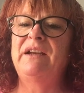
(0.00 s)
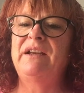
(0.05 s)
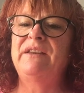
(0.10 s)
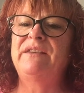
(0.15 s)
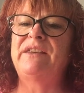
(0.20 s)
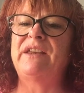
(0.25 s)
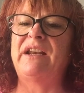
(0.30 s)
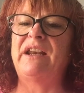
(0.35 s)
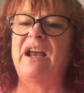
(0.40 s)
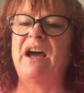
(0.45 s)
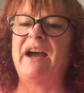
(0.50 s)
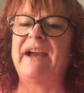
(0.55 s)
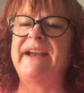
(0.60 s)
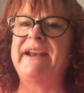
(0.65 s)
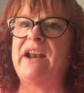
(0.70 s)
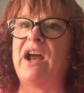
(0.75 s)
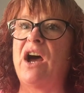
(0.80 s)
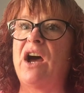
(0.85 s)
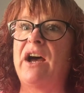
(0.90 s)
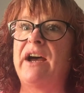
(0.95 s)
The
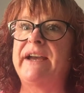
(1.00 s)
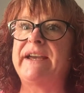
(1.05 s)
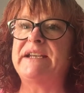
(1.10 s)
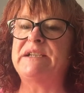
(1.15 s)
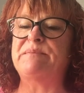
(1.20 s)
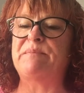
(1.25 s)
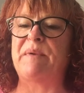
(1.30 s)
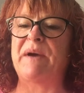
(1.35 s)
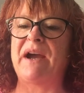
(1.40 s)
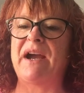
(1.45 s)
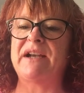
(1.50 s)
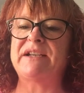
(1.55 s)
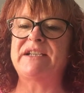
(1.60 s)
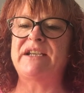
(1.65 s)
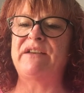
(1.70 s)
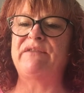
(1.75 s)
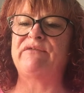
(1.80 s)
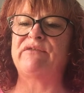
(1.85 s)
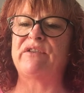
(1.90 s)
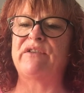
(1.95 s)
lion eyed
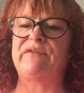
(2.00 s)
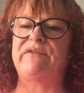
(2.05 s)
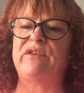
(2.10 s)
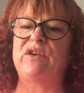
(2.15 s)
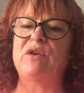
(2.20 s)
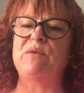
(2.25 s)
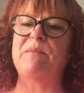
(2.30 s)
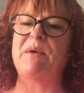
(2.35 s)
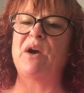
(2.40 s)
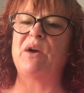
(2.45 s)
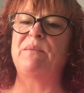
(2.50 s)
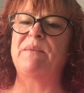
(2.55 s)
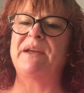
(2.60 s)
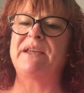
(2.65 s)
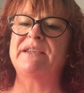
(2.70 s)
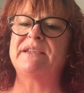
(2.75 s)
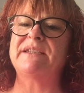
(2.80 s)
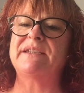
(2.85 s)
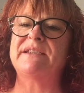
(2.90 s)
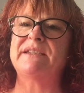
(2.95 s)
Bertie for a few
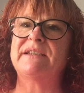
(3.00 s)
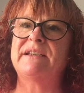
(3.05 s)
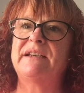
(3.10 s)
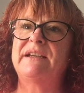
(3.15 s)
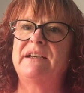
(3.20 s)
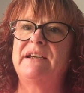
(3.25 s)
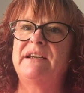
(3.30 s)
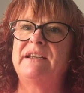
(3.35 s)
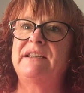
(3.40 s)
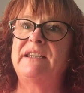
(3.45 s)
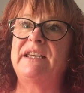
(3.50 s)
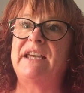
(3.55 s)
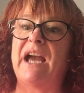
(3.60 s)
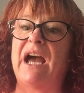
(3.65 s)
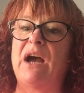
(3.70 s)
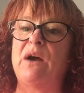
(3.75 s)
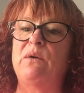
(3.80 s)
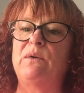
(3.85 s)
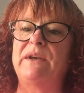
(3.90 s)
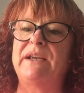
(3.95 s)
moments. The
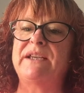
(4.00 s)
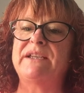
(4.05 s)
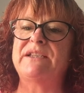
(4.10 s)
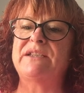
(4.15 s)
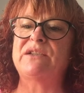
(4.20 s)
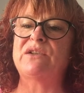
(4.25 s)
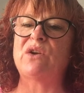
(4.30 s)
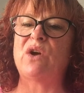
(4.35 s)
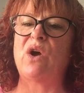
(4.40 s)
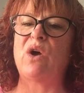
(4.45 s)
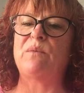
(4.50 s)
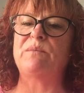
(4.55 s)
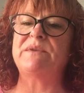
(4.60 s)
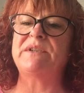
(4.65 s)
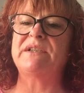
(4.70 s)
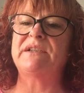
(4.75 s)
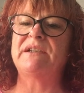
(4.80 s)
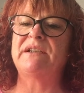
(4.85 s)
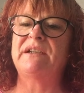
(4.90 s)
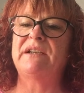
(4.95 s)
yowling
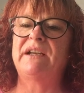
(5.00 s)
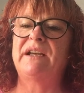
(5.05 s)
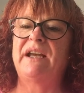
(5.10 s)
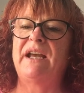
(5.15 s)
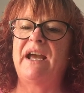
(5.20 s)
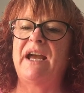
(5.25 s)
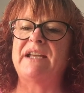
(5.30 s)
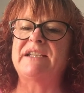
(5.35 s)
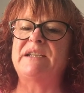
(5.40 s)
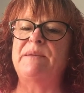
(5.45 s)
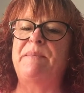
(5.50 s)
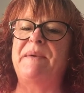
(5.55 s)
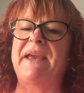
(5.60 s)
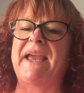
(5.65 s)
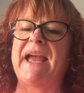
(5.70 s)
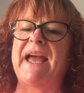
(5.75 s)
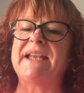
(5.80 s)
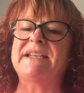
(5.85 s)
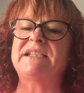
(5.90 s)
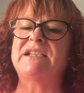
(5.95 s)
stopped, and he
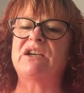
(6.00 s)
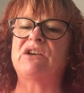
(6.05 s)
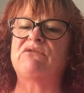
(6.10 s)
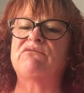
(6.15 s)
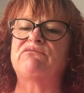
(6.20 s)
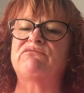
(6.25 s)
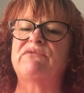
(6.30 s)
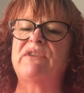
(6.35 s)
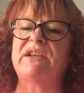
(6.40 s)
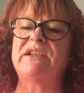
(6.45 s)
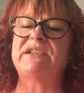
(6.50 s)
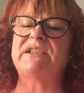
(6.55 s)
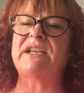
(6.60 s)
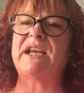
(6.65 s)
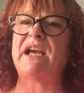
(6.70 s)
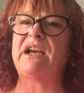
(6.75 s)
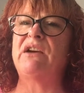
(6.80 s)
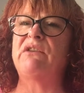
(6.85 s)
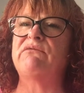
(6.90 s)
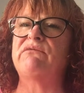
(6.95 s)
began to grunt
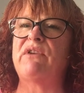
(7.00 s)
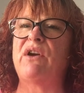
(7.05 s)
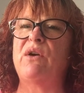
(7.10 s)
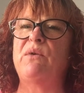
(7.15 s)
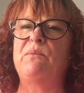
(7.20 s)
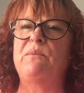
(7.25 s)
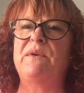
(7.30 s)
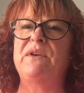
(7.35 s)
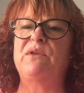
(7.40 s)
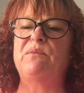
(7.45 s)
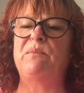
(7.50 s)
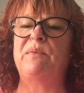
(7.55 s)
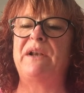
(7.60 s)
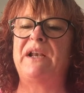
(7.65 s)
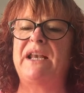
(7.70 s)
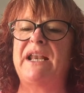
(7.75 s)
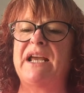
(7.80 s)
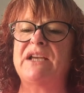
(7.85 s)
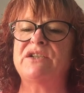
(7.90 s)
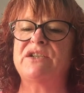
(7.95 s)
and groan with
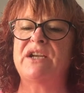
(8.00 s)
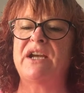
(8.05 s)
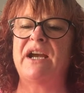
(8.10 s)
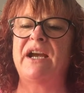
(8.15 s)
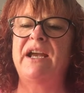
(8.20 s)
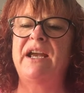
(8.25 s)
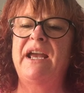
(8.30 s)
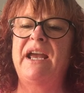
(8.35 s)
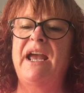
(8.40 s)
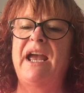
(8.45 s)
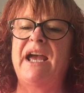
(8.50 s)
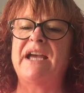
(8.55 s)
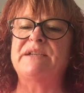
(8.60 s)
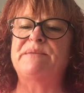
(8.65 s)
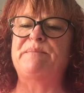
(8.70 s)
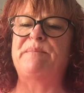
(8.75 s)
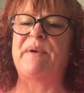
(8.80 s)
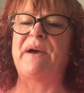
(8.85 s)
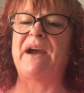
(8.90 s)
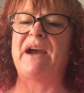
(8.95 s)
pleasure as
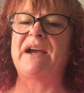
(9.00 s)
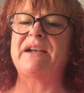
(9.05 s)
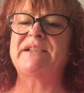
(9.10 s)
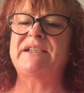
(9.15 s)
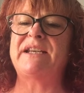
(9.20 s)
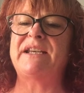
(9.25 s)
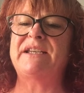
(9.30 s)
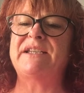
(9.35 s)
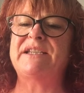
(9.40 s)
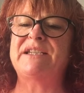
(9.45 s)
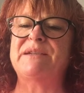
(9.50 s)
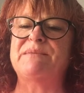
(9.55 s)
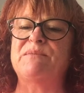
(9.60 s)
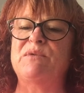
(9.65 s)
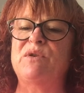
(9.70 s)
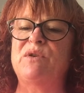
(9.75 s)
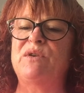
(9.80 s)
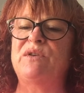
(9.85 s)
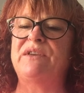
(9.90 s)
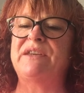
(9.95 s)
Bertie
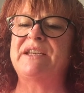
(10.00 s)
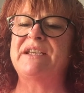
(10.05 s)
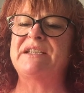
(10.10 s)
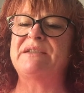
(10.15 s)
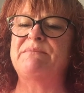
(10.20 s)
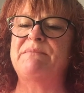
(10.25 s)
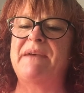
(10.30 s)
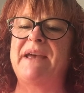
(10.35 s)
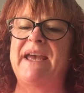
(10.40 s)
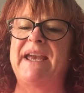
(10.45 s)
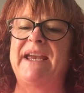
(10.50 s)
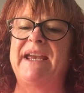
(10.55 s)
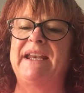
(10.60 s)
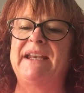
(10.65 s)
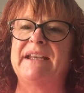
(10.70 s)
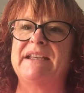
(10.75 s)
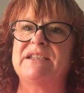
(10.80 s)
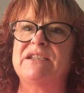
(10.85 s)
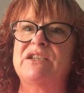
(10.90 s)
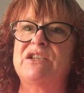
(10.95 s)
smoothed his mane
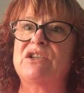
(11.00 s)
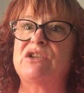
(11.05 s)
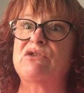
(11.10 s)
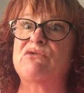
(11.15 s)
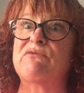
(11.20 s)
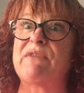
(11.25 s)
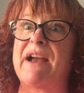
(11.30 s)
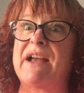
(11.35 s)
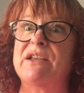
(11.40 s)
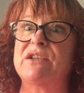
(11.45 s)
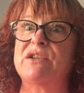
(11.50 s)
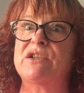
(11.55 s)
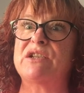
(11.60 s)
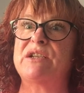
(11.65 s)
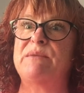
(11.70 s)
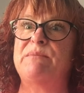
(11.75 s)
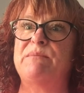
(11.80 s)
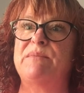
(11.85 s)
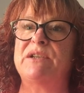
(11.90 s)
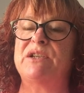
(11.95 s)
and scratched
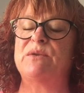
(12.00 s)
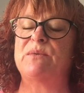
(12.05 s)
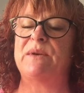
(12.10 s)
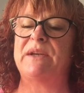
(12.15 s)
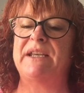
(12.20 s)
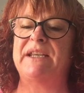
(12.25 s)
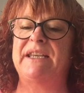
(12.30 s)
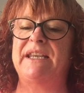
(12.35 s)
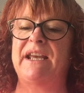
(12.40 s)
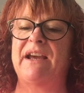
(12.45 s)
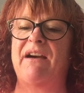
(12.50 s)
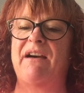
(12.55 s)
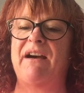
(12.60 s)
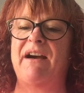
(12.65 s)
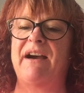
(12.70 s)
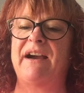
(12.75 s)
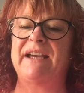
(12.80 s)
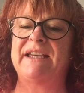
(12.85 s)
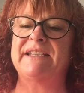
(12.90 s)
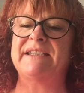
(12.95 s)
him between the
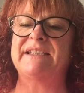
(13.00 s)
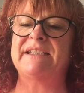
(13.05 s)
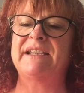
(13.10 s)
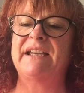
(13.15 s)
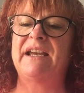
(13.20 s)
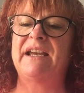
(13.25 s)
eyes.